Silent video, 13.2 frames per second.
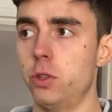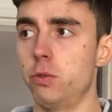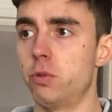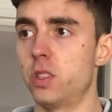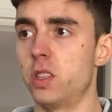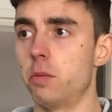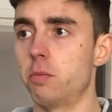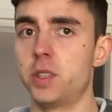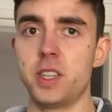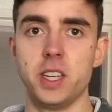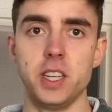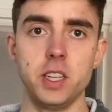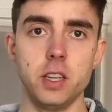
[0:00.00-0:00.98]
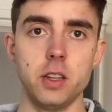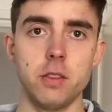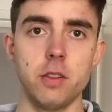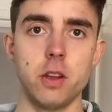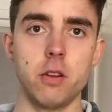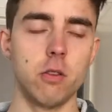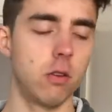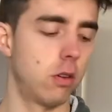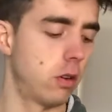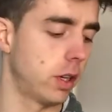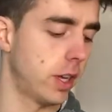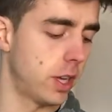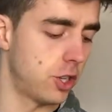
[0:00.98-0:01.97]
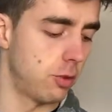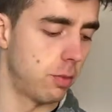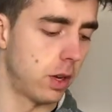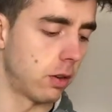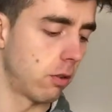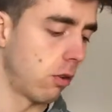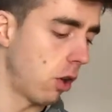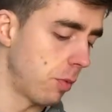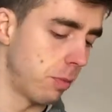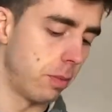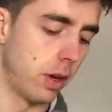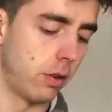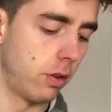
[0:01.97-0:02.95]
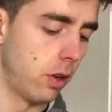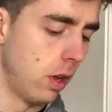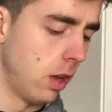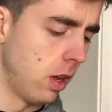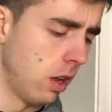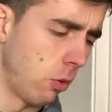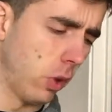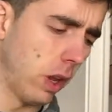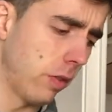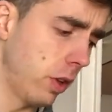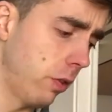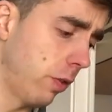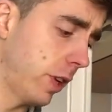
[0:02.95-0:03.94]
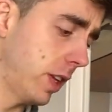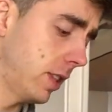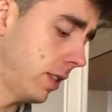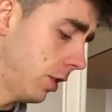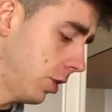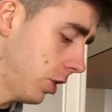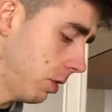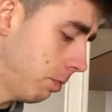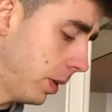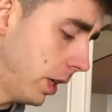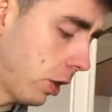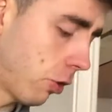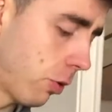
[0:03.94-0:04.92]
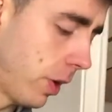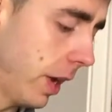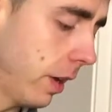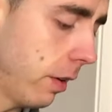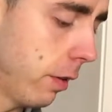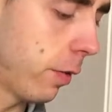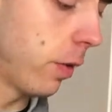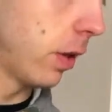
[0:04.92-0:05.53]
use some tahini in there, or cashew butter, almond butter, whatever you fancy. Just be creative